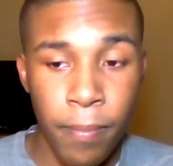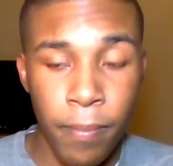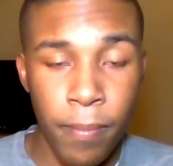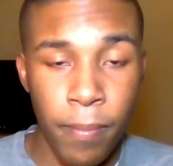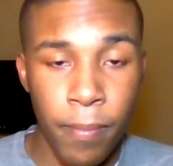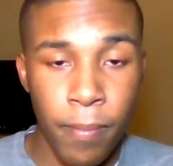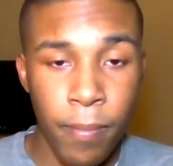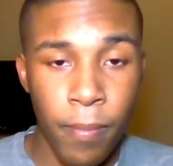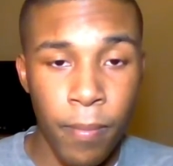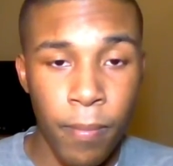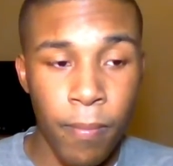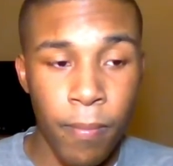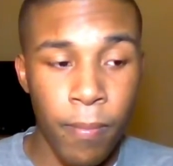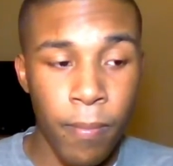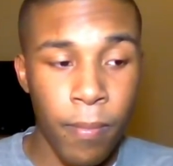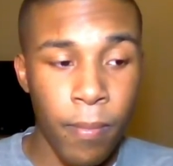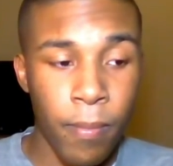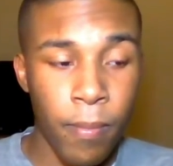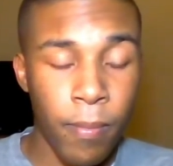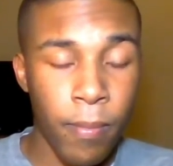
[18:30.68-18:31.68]

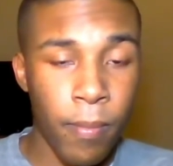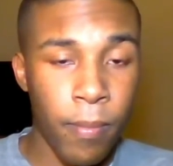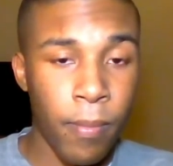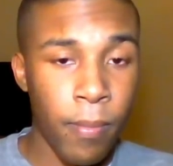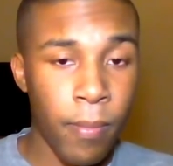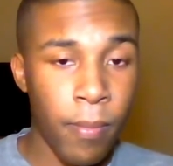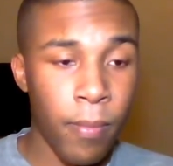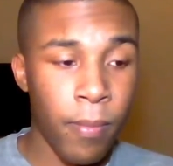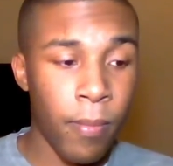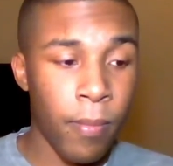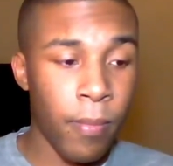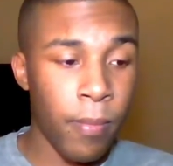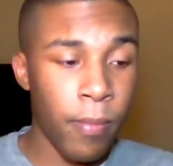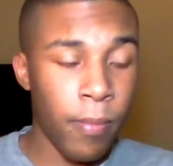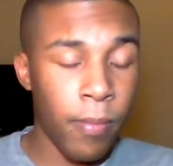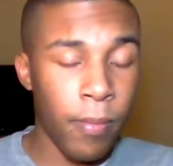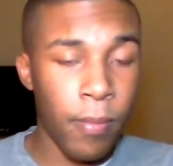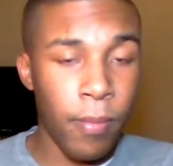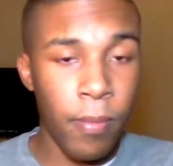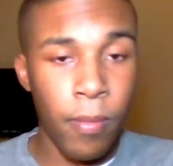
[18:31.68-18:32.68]
Nobody speaks.